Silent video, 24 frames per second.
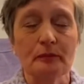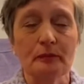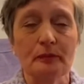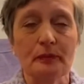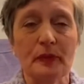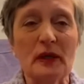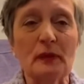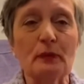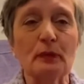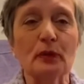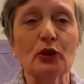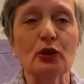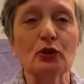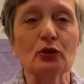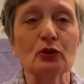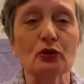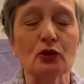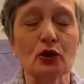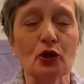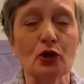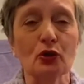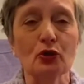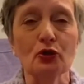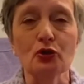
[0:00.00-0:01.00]
People
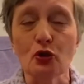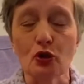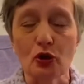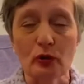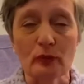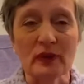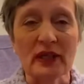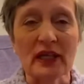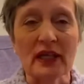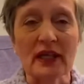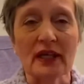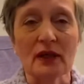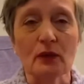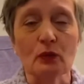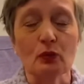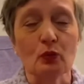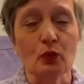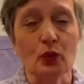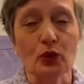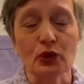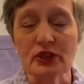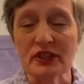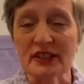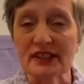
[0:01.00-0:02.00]
who normally
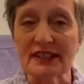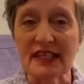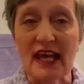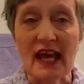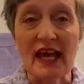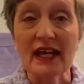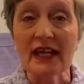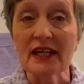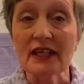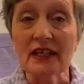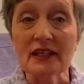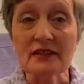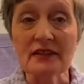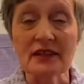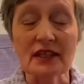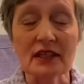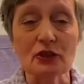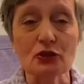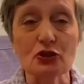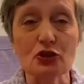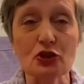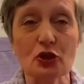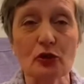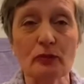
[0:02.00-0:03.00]
wouldn't say
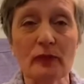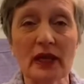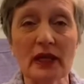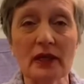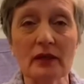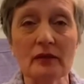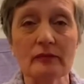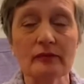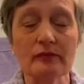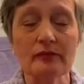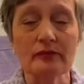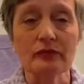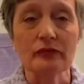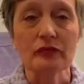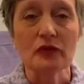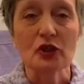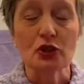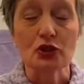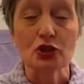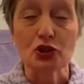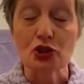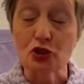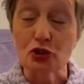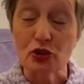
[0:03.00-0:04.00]
anything to me,
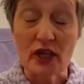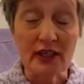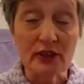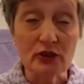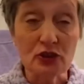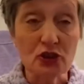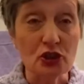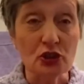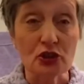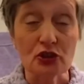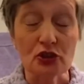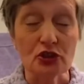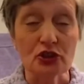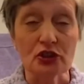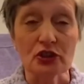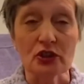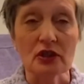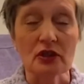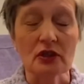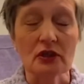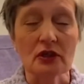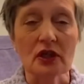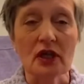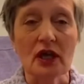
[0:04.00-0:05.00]
strangers,
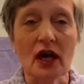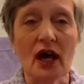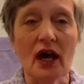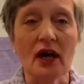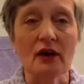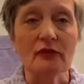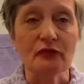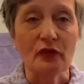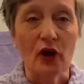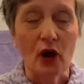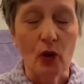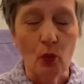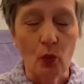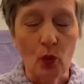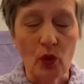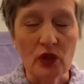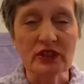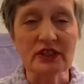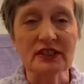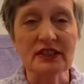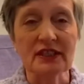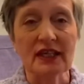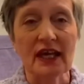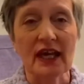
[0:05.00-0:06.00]
have
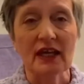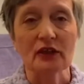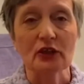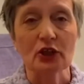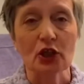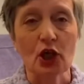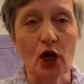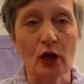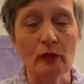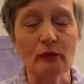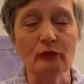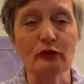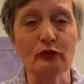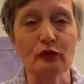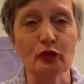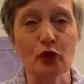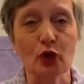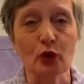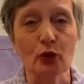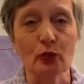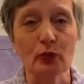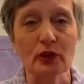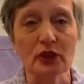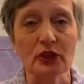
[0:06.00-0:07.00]
once again come
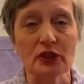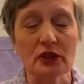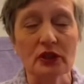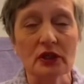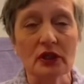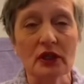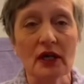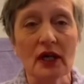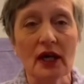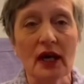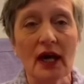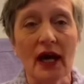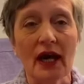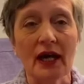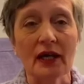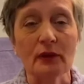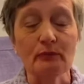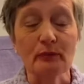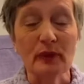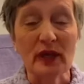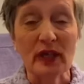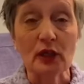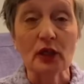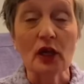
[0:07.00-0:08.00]
forward and
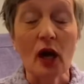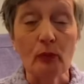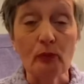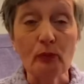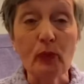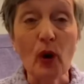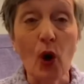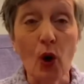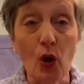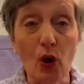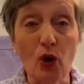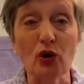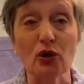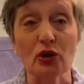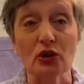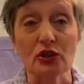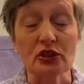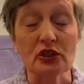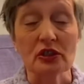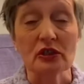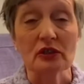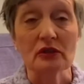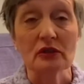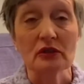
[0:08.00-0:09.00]
been
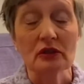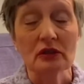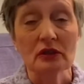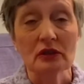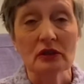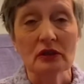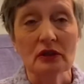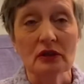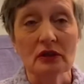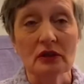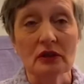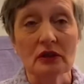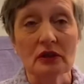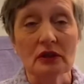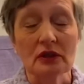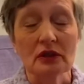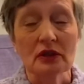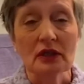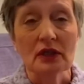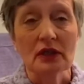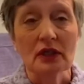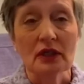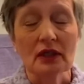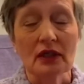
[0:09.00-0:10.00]
appalled
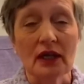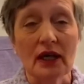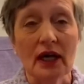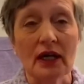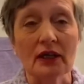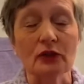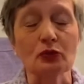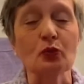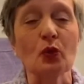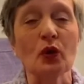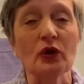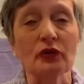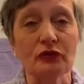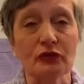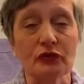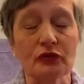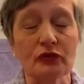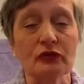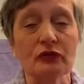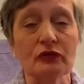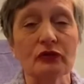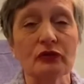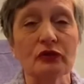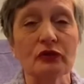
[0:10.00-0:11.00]
at what
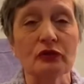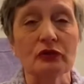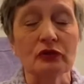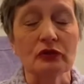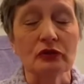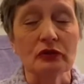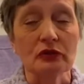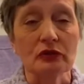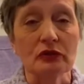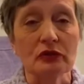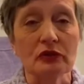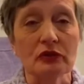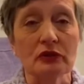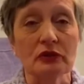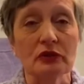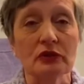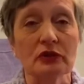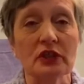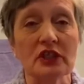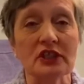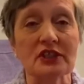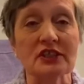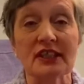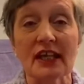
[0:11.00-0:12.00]

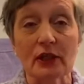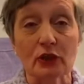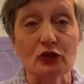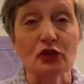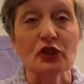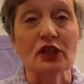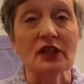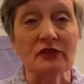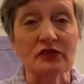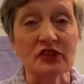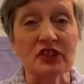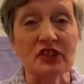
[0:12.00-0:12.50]
the Secretary of